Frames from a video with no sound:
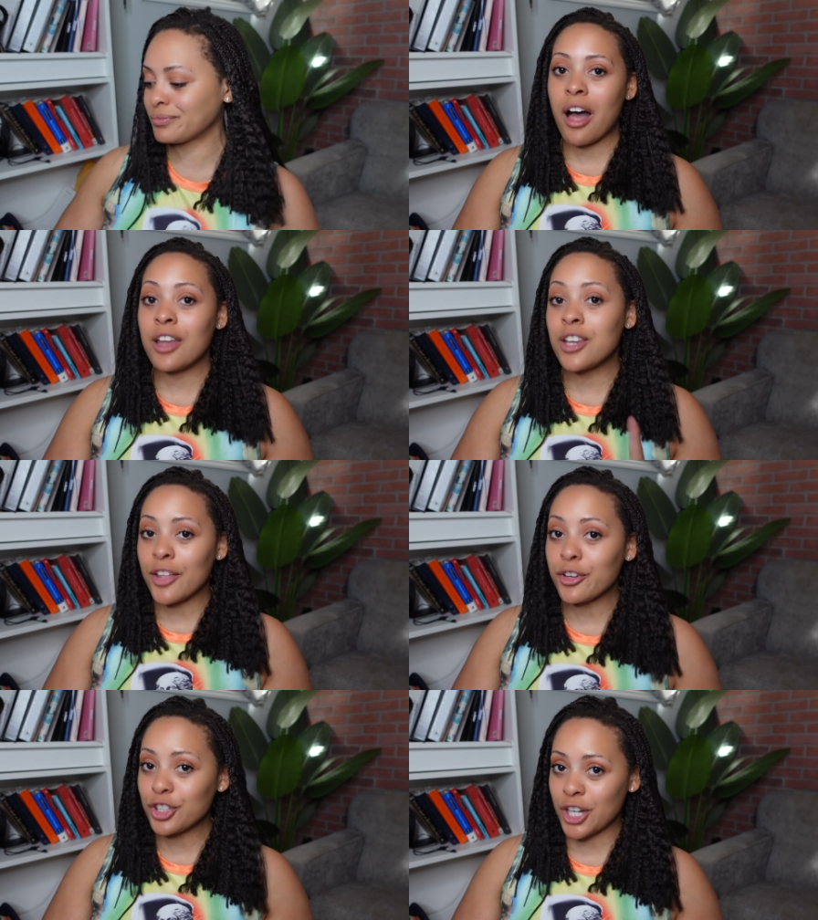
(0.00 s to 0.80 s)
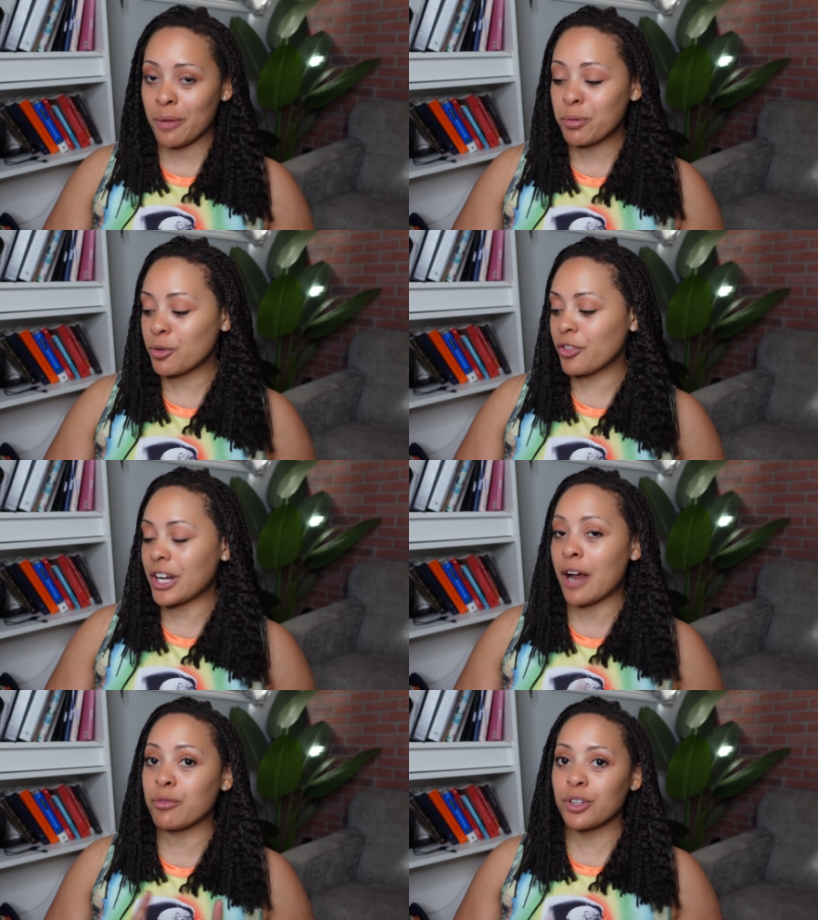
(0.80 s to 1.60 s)
another shampoo
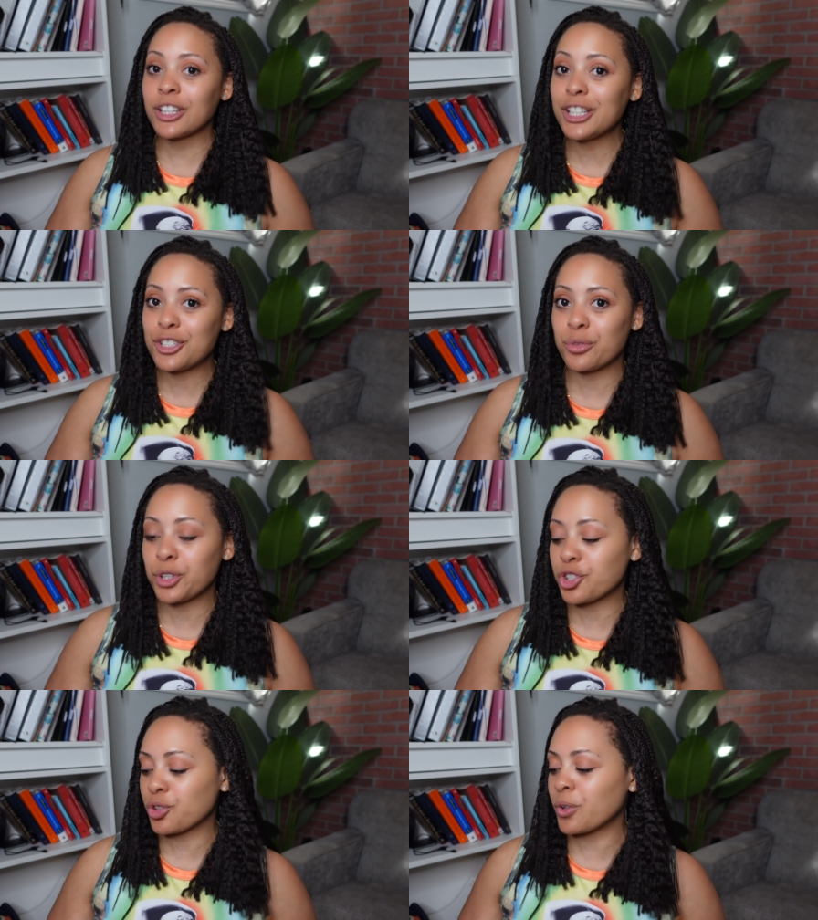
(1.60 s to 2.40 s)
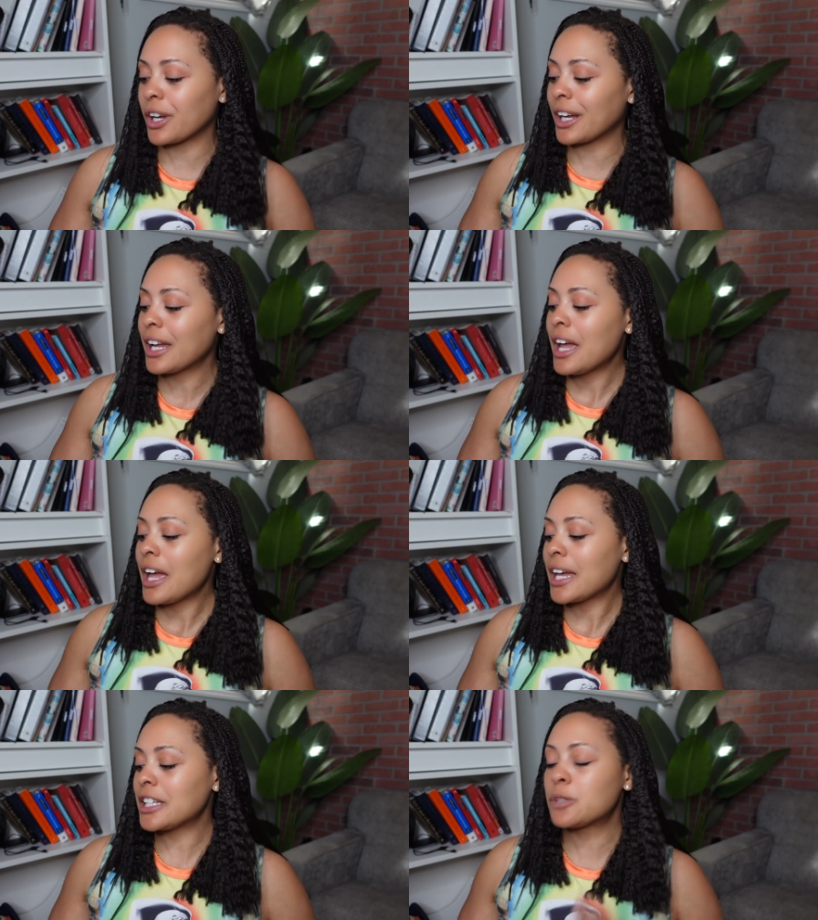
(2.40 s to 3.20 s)
that I really do enjoy,
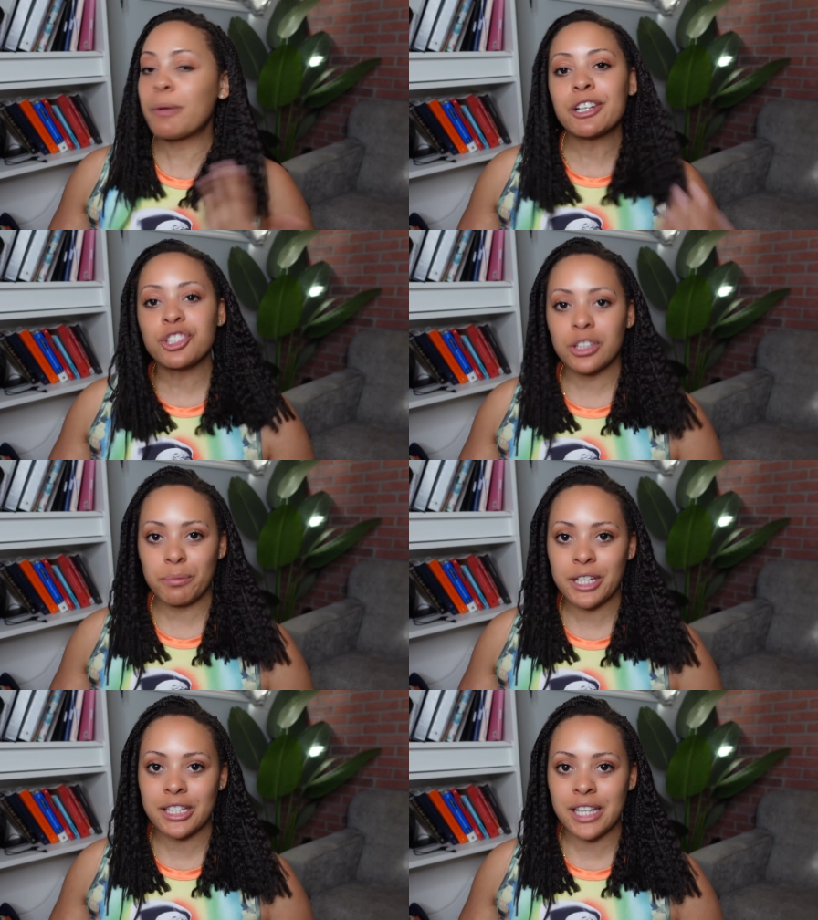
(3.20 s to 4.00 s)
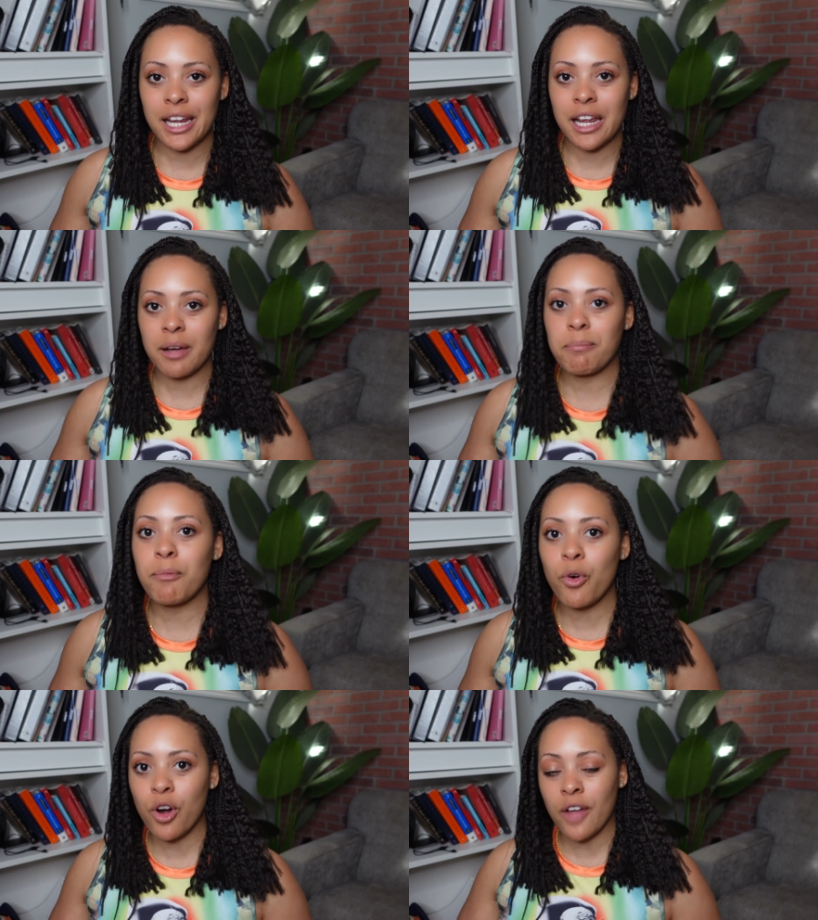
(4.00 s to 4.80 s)
especially because I am
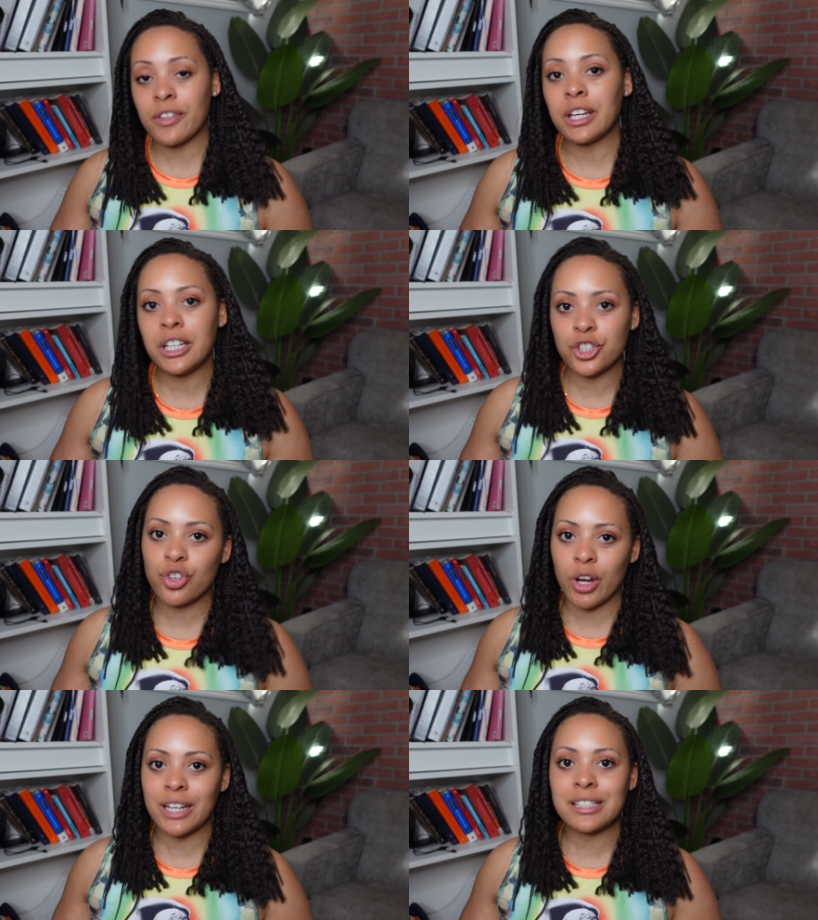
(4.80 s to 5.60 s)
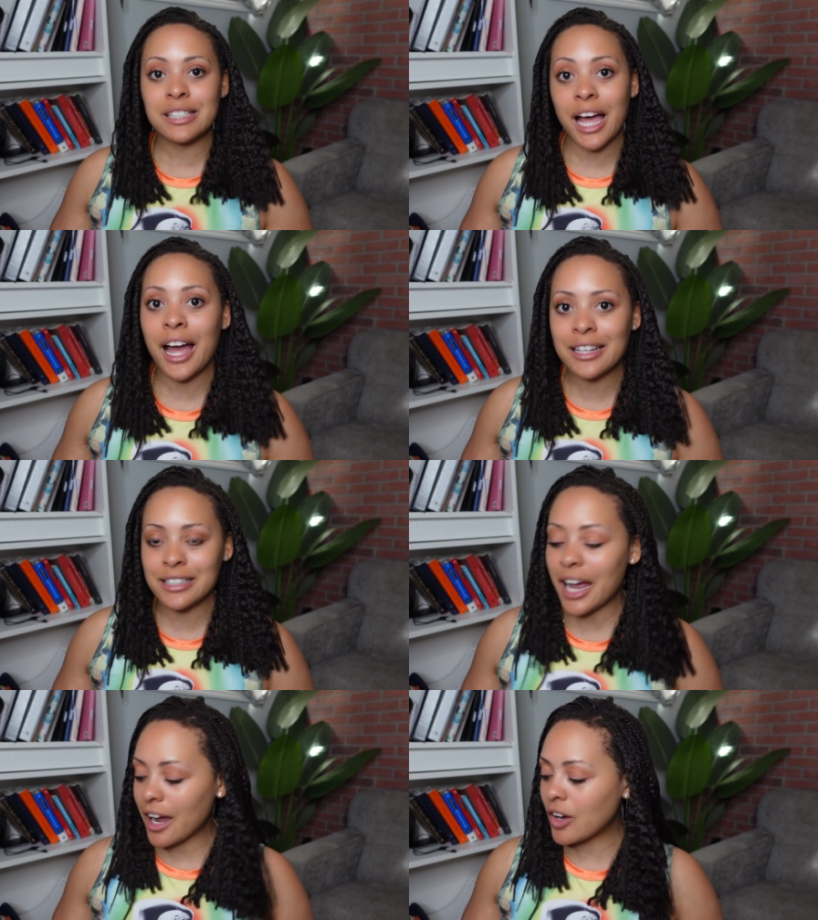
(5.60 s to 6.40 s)
more on the heat train side
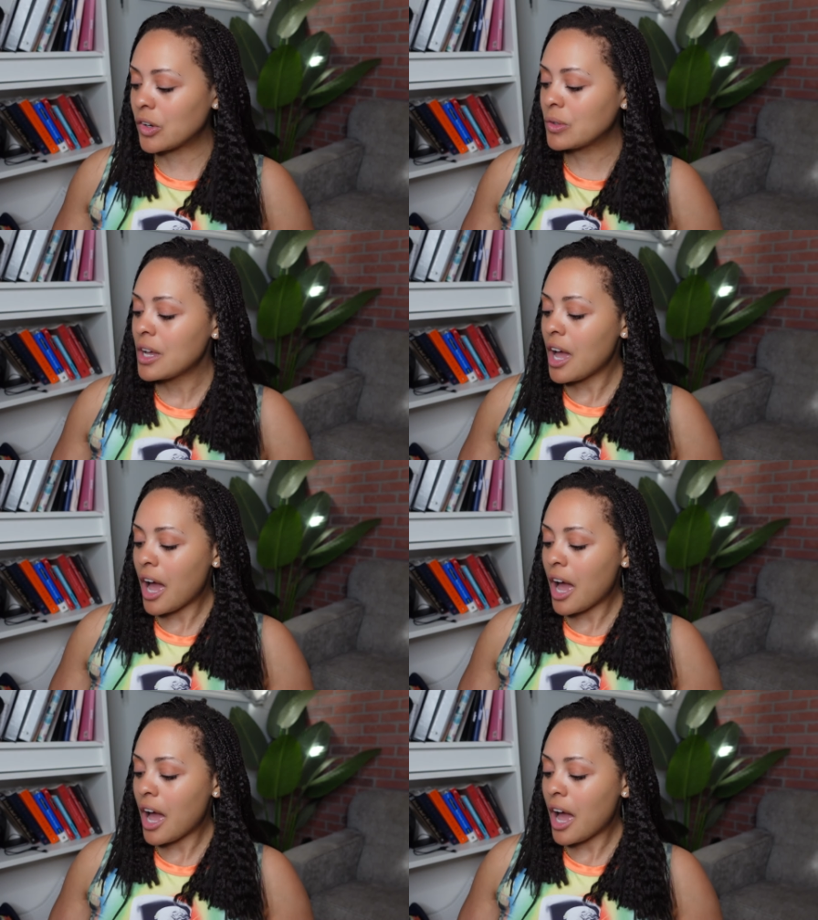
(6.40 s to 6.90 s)
now,